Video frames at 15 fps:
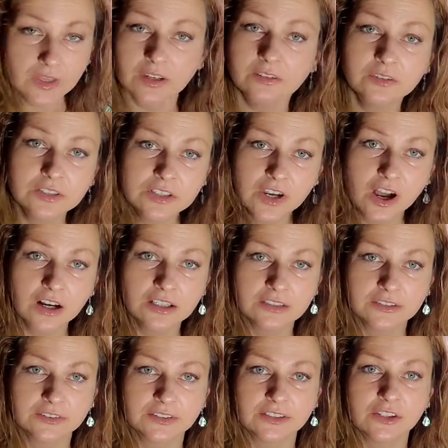
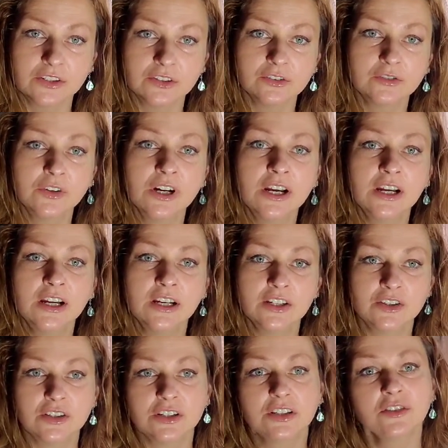photography too,
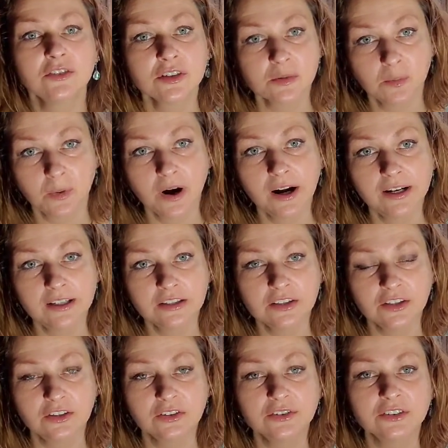just to inspire
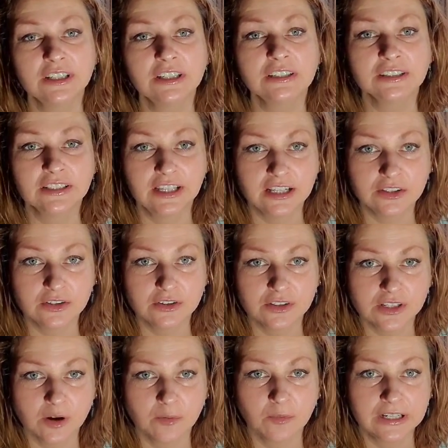you and get you
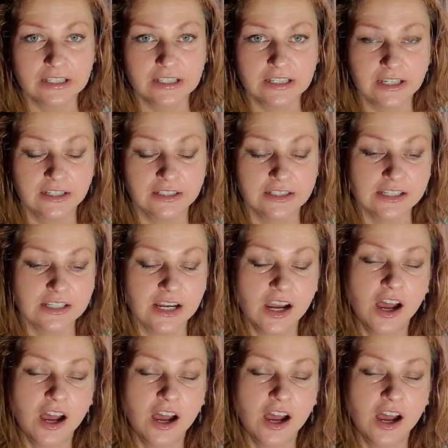some ideas